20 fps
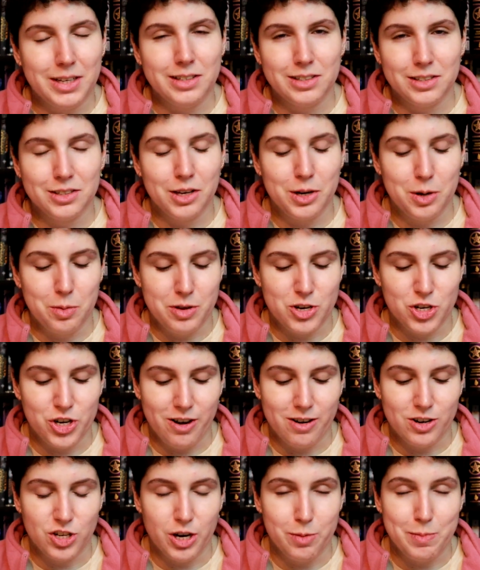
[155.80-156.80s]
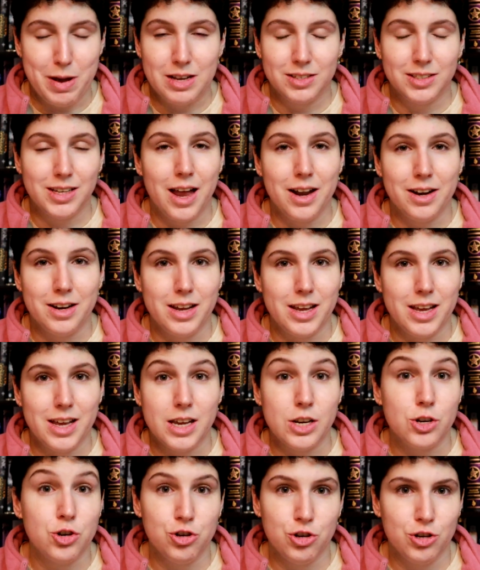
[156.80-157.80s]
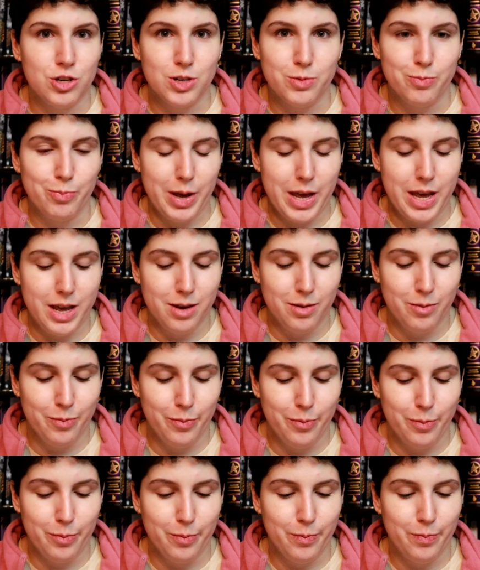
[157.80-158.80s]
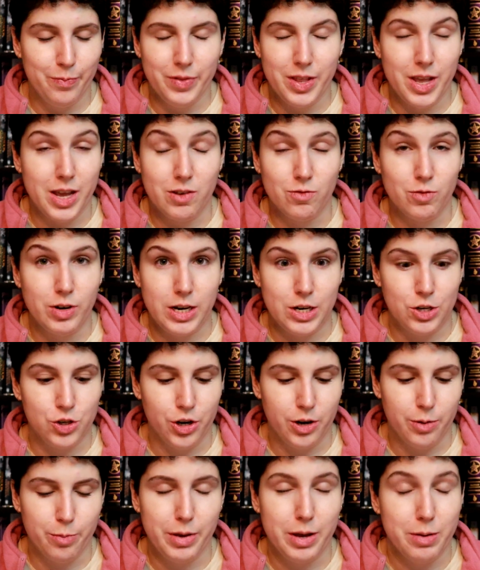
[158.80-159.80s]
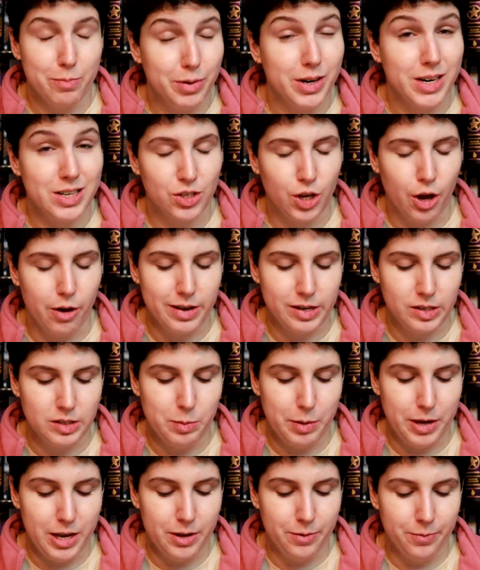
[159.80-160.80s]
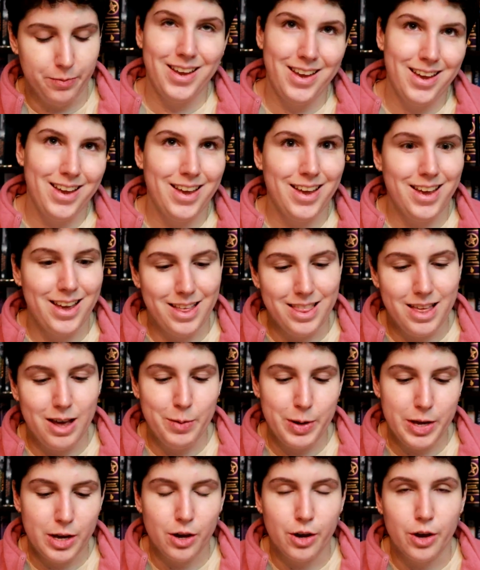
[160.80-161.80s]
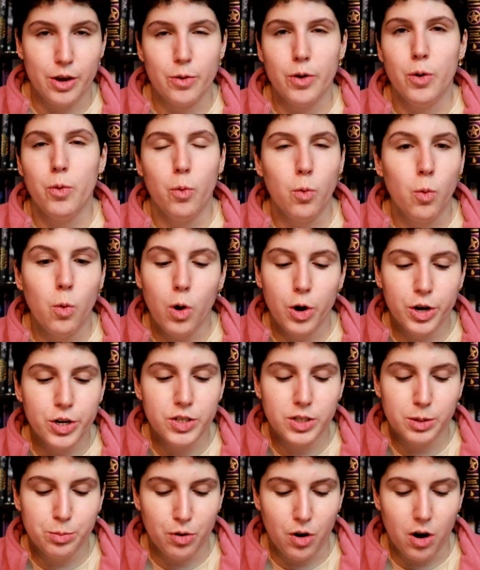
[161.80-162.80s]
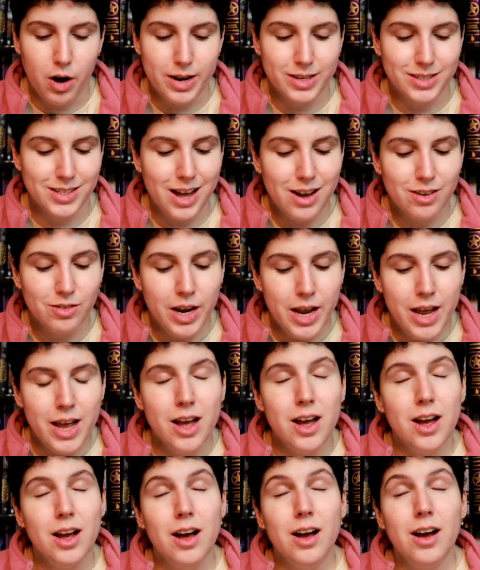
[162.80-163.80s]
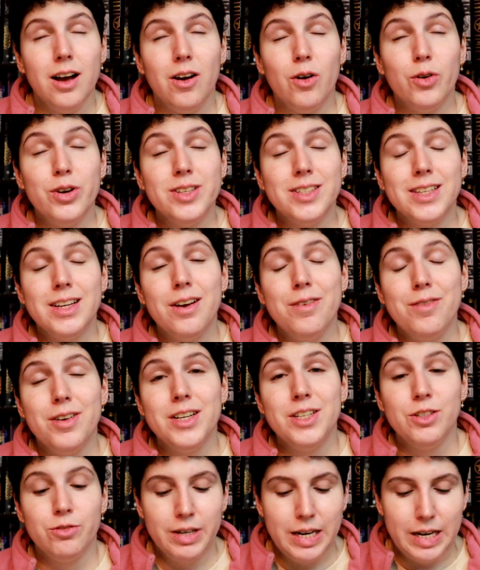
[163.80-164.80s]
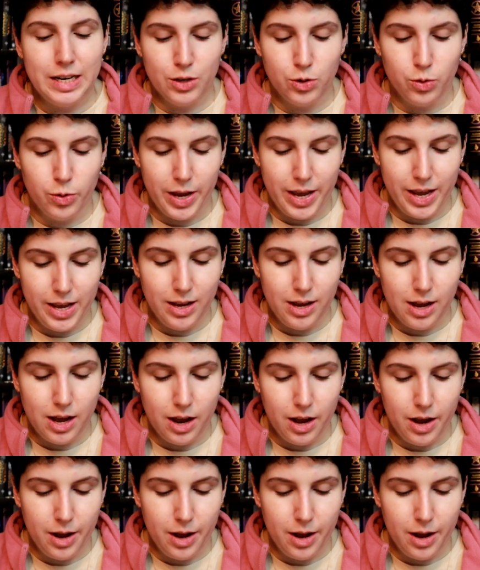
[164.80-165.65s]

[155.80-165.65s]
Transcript: It's going to be Sarah J. Maas, and it shouldn't be. It really shouldn't be, but it's going to be. Hey, there we go. What a surprise. That, honestly, I find it really annoying.